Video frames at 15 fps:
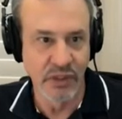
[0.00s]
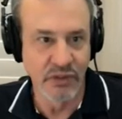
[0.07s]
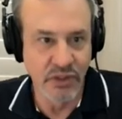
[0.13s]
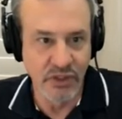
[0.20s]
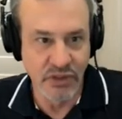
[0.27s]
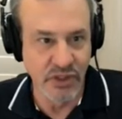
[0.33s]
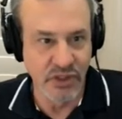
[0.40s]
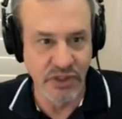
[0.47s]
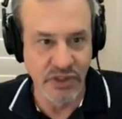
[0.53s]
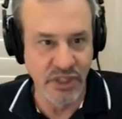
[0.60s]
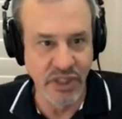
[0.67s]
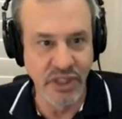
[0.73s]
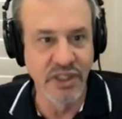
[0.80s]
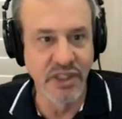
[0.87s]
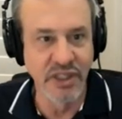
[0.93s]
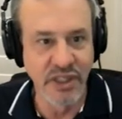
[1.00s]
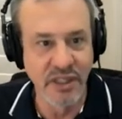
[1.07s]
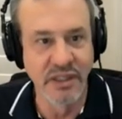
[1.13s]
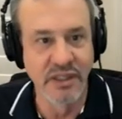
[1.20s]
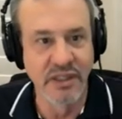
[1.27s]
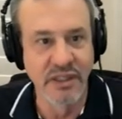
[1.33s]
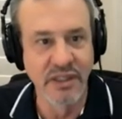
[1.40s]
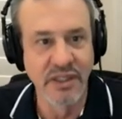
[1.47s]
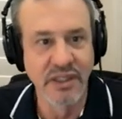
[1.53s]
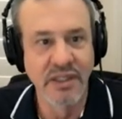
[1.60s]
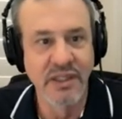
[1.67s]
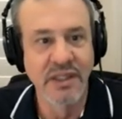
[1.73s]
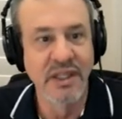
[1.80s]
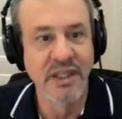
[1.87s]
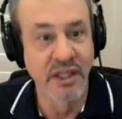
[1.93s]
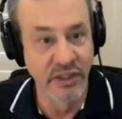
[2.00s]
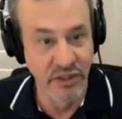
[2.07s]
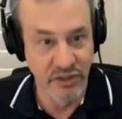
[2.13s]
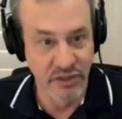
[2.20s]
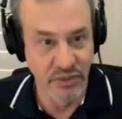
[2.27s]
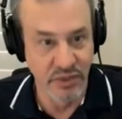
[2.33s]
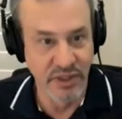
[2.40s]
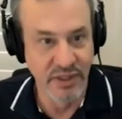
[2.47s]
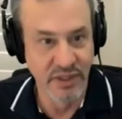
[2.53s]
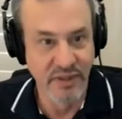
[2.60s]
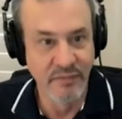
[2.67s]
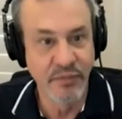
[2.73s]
to succeed in industry.